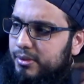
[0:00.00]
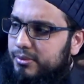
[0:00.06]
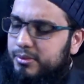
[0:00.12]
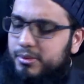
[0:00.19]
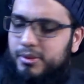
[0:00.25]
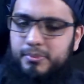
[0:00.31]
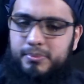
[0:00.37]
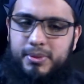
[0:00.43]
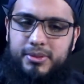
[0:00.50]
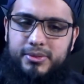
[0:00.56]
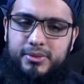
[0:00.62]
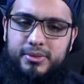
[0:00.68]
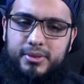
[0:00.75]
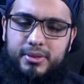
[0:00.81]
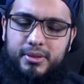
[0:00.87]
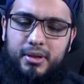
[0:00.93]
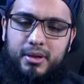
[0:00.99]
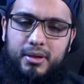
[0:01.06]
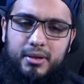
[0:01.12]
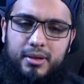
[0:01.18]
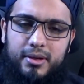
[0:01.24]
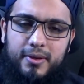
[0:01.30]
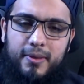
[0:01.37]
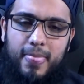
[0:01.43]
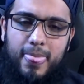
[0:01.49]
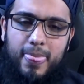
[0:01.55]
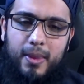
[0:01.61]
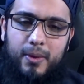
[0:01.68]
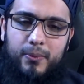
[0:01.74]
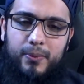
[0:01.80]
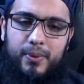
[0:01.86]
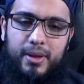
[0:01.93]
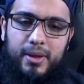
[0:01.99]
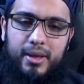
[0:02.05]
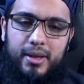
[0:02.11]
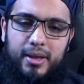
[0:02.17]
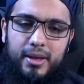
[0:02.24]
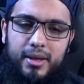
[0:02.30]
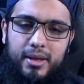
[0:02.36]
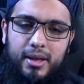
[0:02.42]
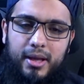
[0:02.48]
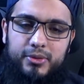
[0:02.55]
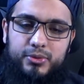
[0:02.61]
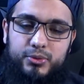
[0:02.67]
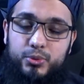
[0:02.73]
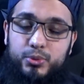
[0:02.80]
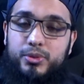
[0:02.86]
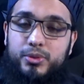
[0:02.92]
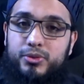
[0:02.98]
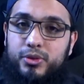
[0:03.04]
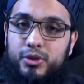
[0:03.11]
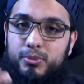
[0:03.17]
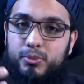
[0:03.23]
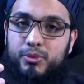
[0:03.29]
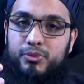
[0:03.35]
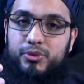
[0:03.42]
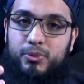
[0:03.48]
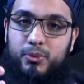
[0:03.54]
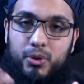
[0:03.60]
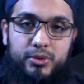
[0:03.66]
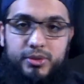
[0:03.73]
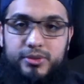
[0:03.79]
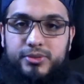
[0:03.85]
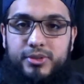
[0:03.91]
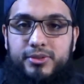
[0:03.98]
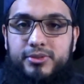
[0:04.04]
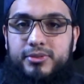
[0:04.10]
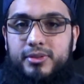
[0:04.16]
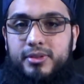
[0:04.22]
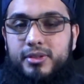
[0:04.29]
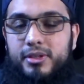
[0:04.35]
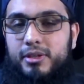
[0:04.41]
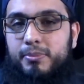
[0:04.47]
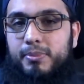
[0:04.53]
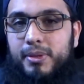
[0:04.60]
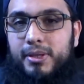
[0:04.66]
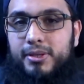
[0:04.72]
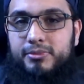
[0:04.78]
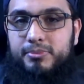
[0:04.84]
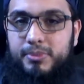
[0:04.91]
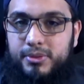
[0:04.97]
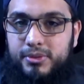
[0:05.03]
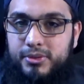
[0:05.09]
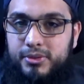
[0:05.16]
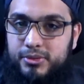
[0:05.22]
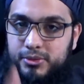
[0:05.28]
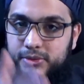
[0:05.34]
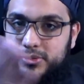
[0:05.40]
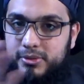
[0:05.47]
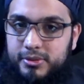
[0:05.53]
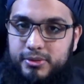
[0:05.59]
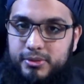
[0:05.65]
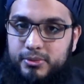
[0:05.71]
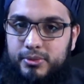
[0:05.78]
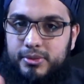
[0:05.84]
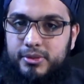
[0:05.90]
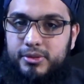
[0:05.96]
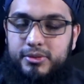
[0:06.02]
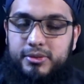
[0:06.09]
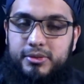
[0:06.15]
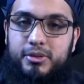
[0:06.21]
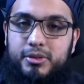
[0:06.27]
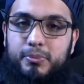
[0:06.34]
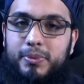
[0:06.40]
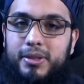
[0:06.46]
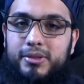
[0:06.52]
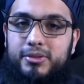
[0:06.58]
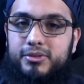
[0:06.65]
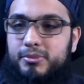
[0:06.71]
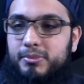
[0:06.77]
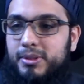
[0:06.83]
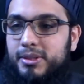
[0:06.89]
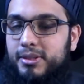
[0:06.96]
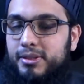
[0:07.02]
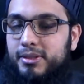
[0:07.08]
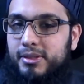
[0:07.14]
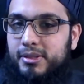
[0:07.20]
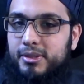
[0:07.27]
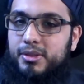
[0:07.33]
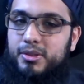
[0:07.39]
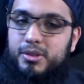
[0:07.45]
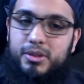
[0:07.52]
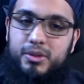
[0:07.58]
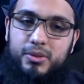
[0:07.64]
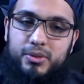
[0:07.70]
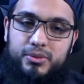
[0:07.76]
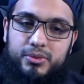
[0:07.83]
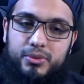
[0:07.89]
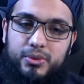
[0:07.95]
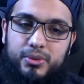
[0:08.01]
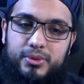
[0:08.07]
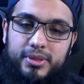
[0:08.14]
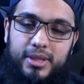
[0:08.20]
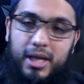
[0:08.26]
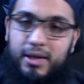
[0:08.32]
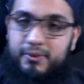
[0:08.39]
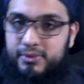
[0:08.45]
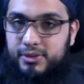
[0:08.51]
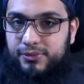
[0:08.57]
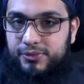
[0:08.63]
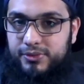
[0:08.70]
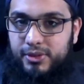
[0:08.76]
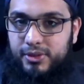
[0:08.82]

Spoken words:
certain place in Iraq, where as soon as you remove the water, it's instantly replaced, because it's just it's replenished immediately. So they have a different